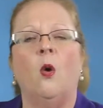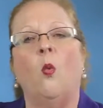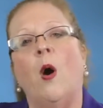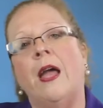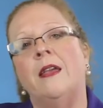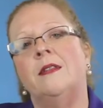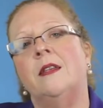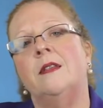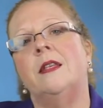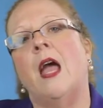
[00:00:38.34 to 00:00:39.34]
Why is
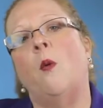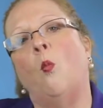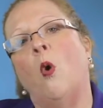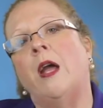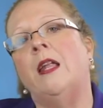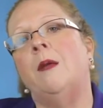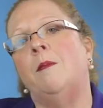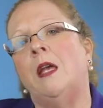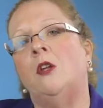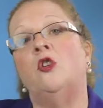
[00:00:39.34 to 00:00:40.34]
this, and what can it
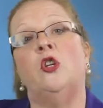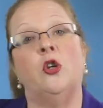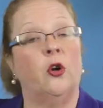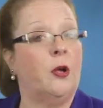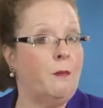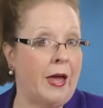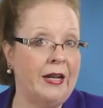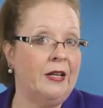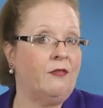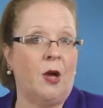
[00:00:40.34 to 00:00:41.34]
mean to your
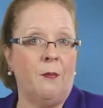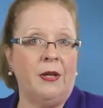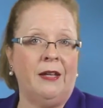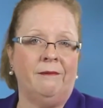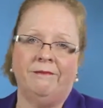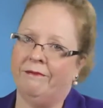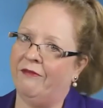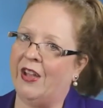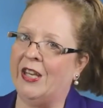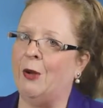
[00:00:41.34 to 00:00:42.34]
competitive company?
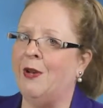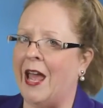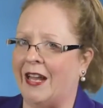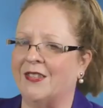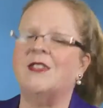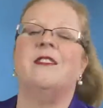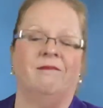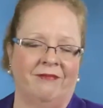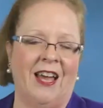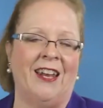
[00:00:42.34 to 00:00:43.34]
Find out next
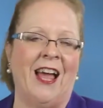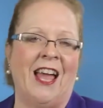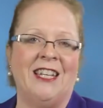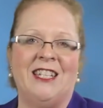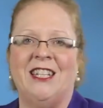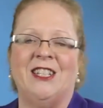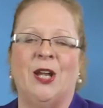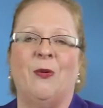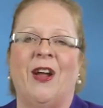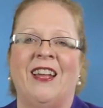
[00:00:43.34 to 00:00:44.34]
on IT
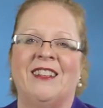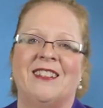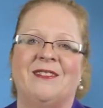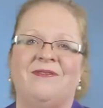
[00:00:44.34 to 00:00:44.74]
Done Right.